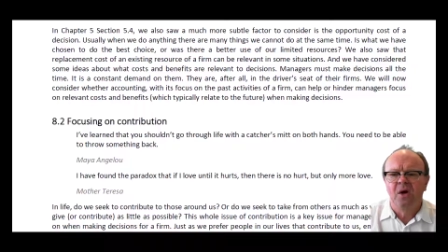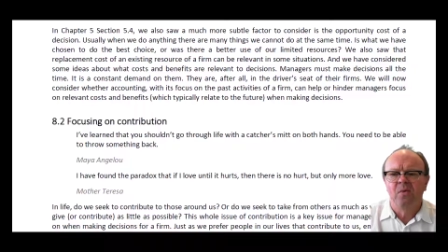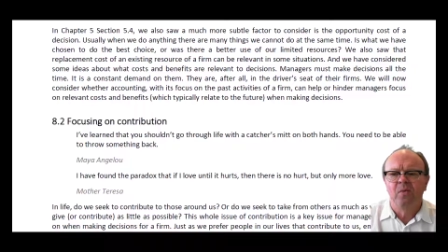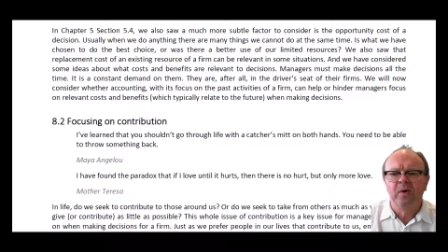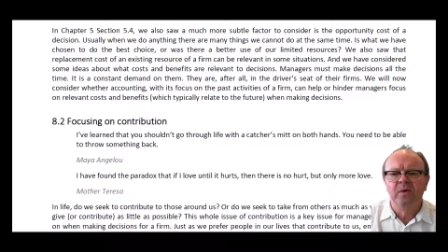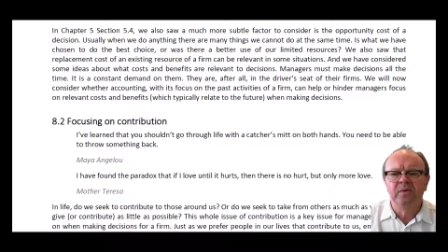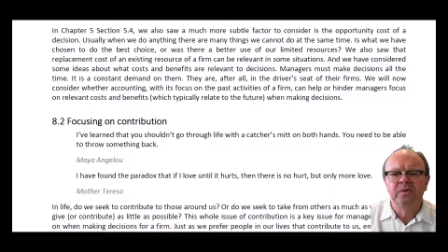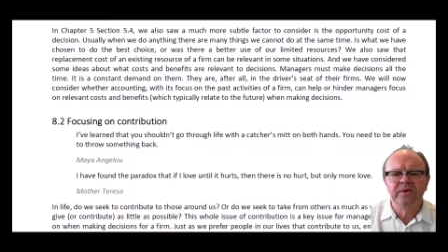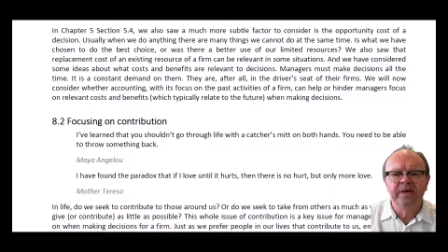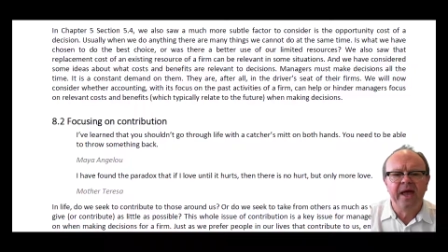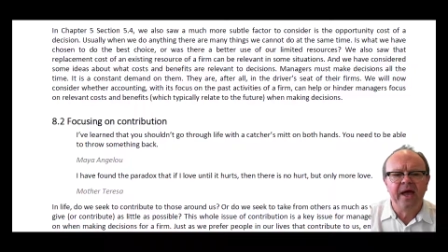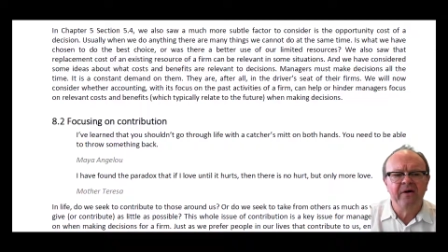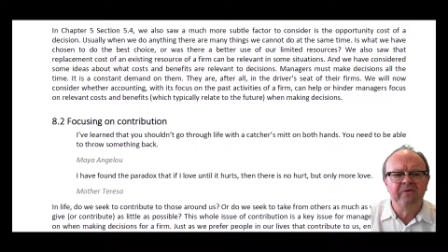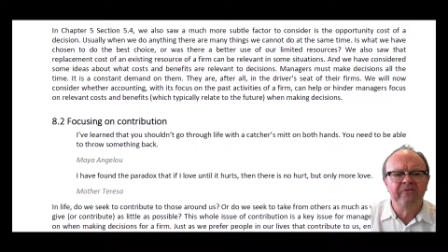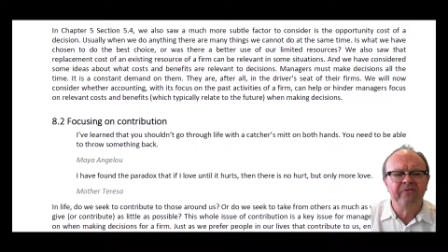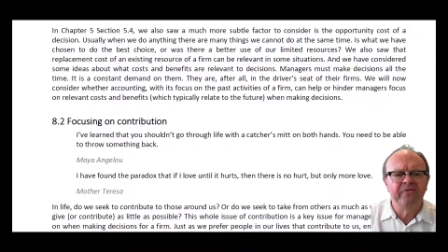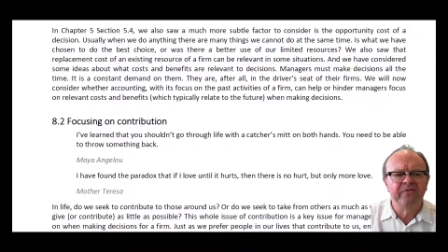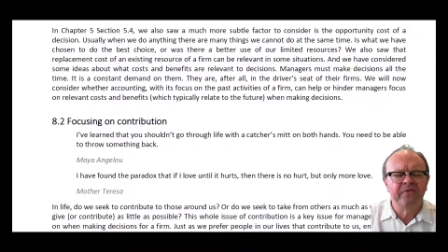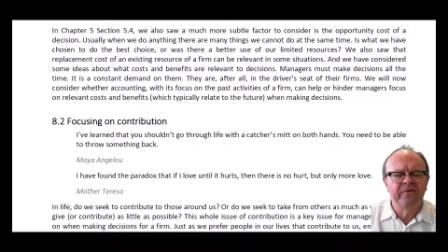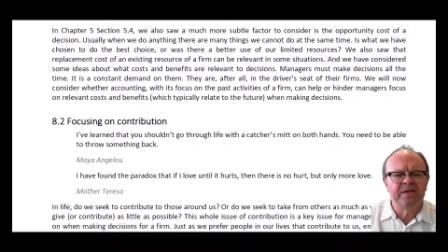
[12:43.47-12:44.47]
We will now
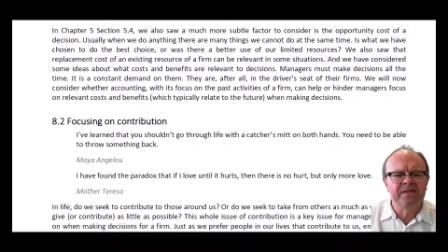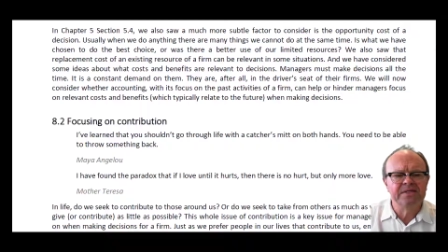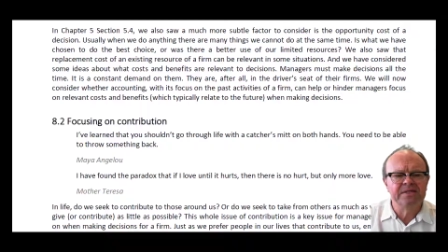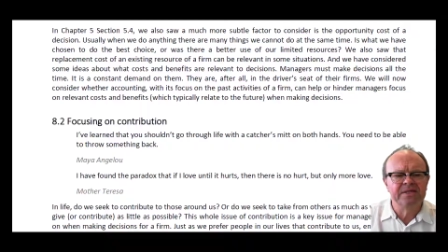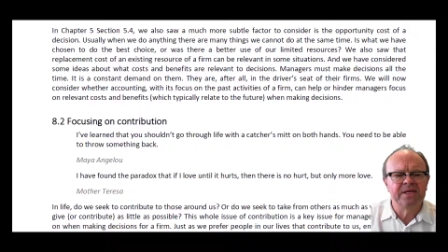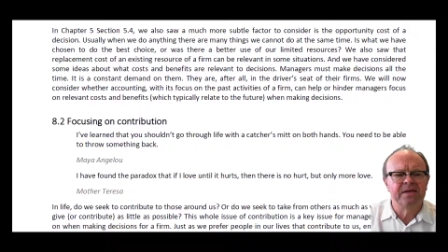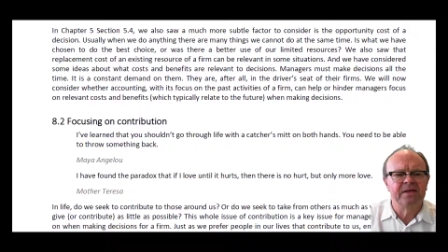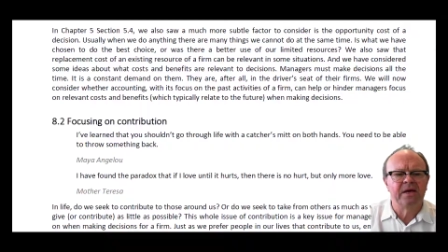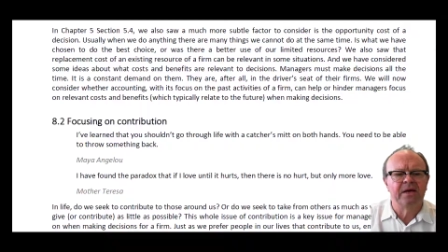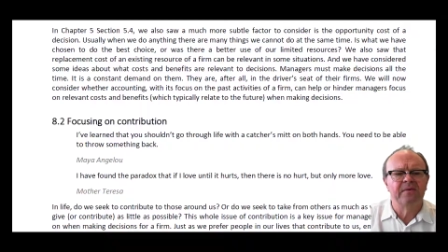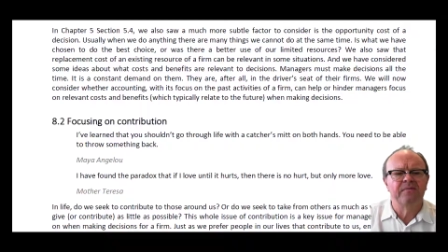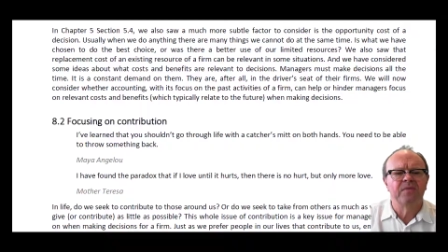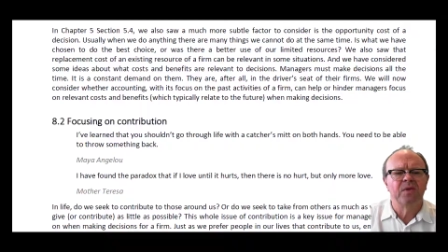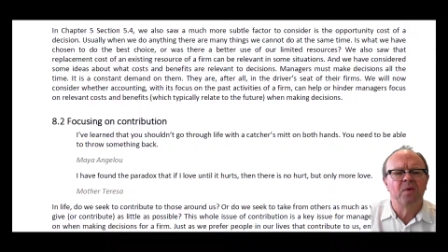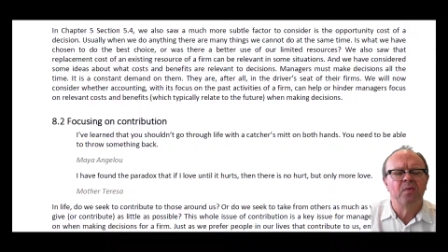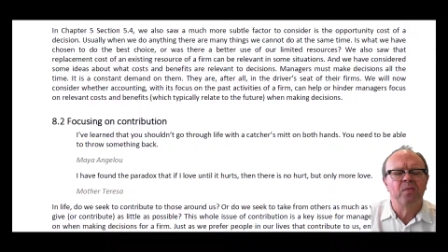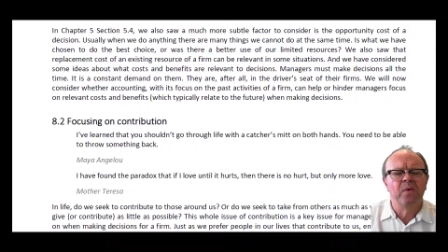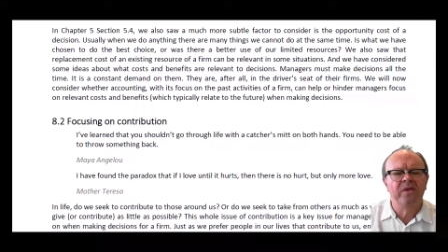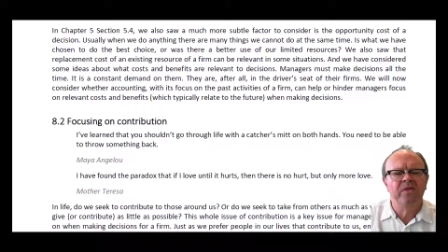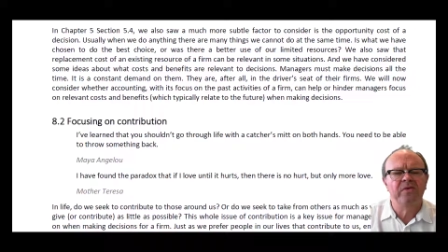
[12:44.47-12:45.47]
consider
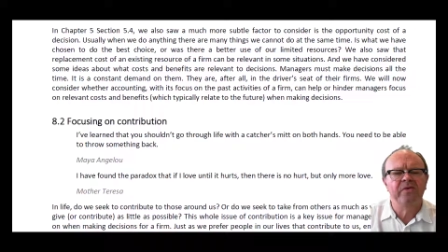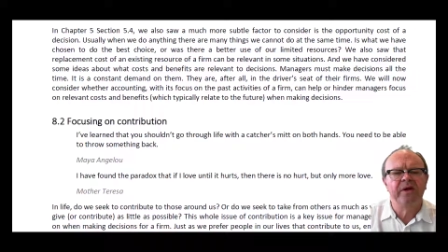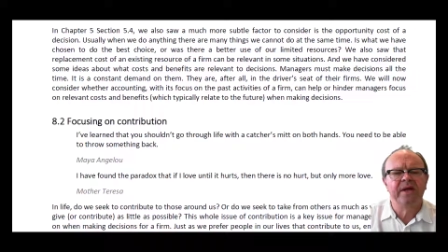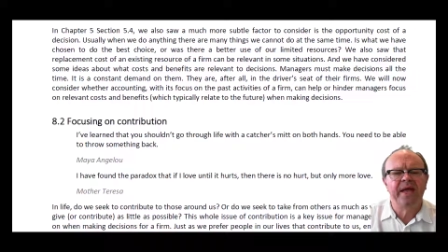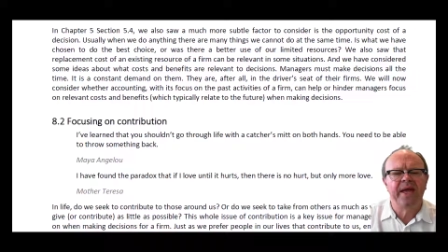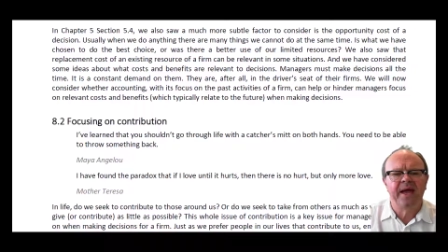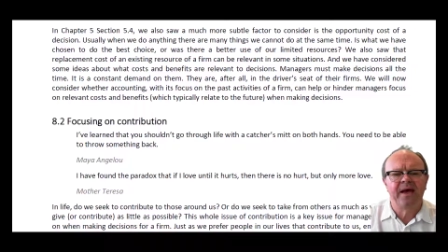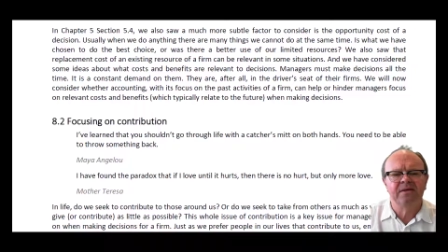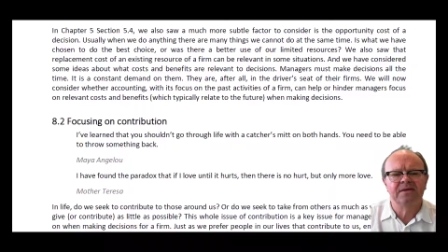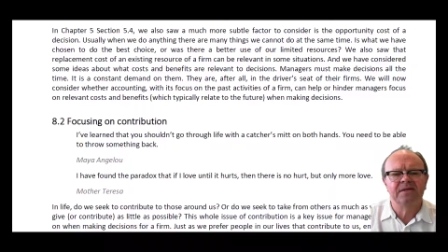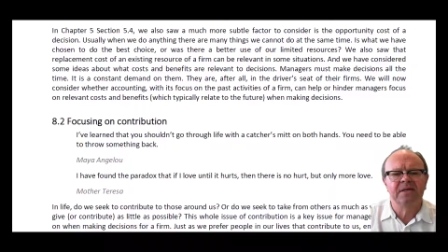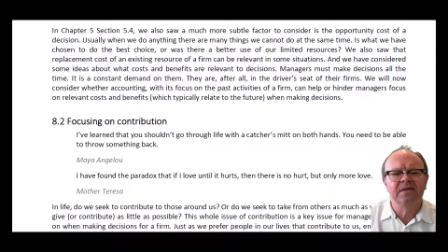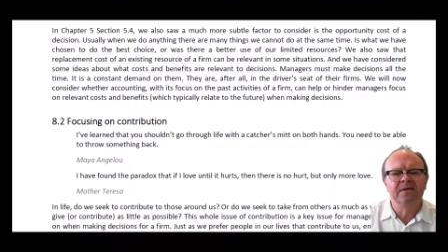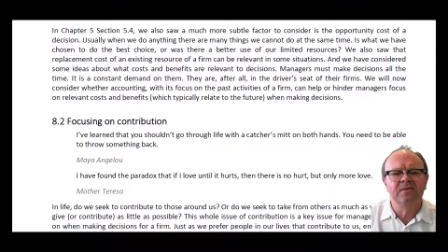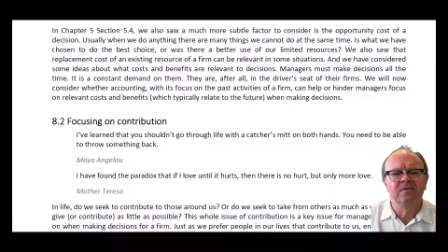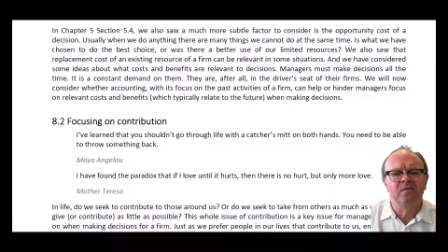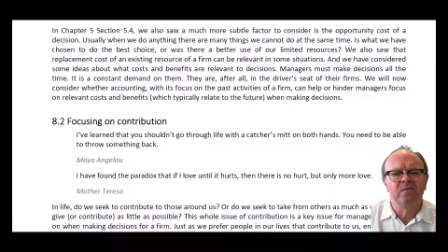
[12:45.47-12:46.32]
whether accounting,